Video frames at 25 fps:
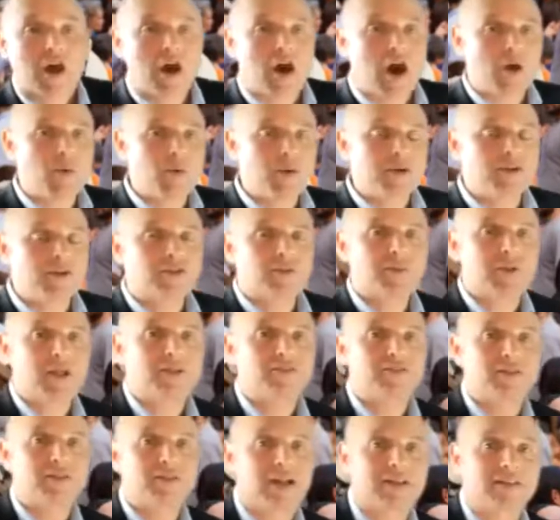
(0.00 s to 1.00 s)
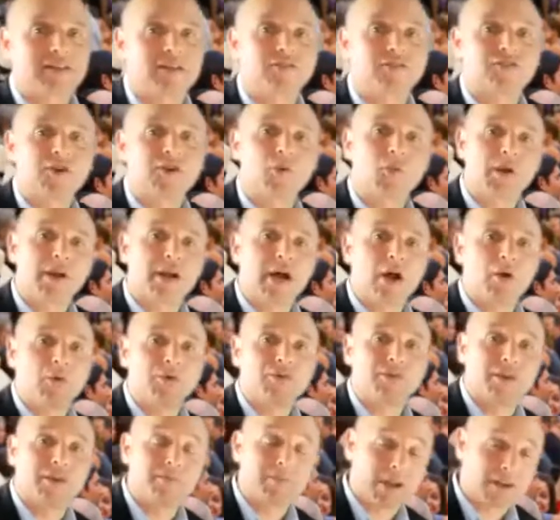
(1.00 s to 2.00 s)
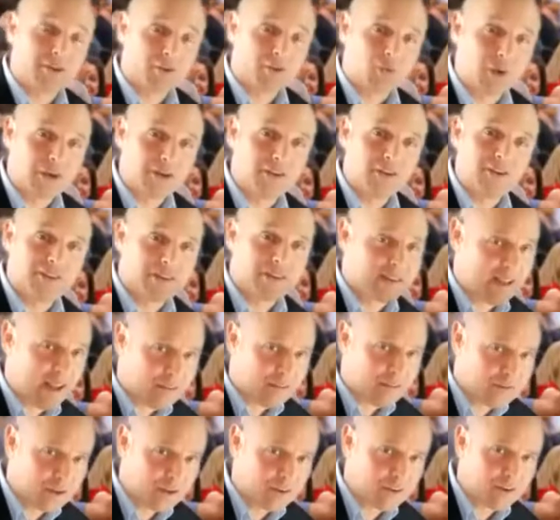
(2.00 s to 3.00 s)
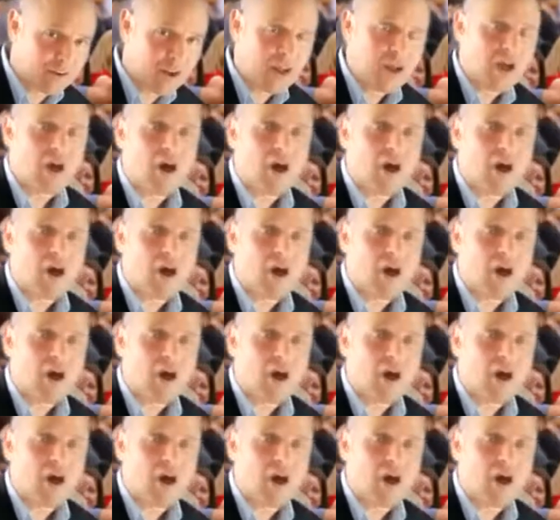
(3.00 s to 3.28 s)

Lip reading: I went to places like this, so when I was in my 20s and loved it.